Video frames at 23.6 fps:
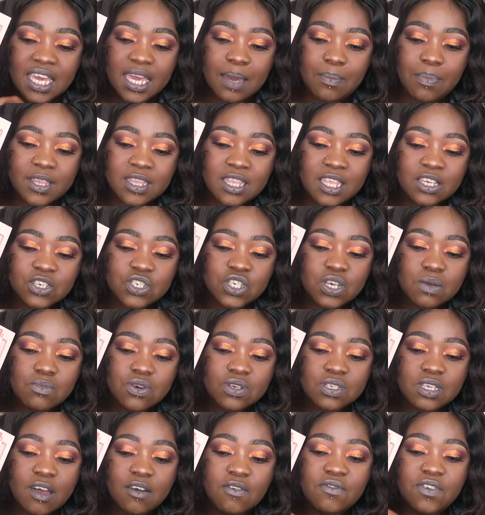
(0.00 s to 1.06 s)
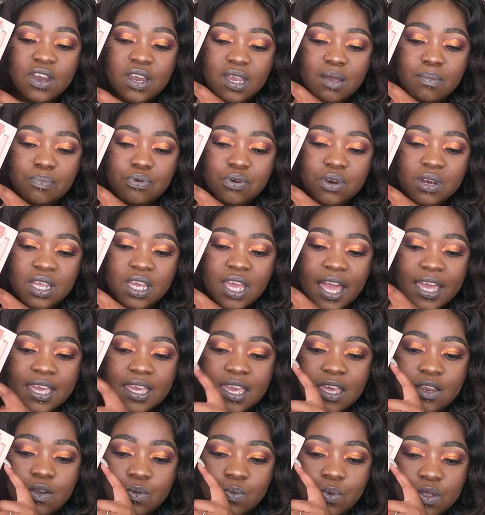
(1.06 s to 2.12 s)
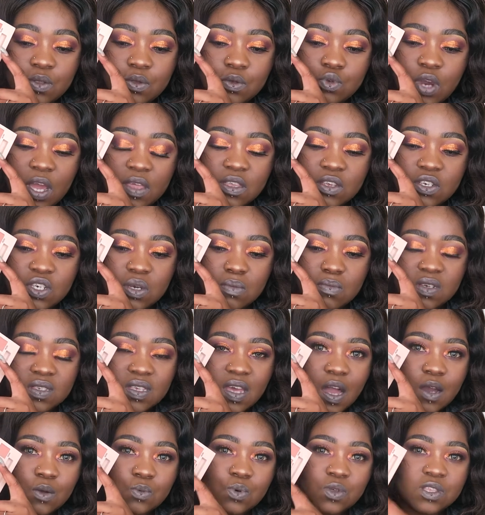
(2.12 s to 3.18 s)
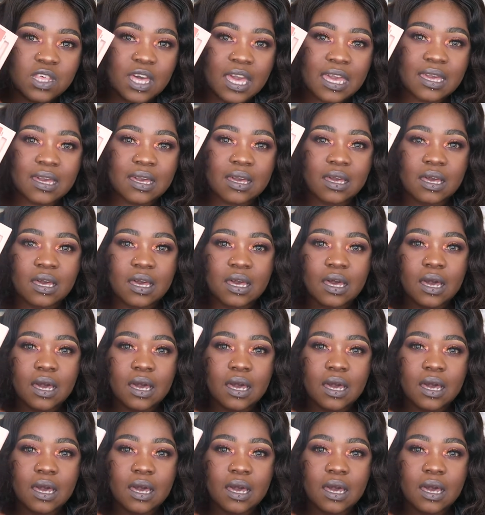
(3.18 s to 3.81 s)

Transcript: But the shimmers are very pretty. I cannot wait to try the shimmers out with like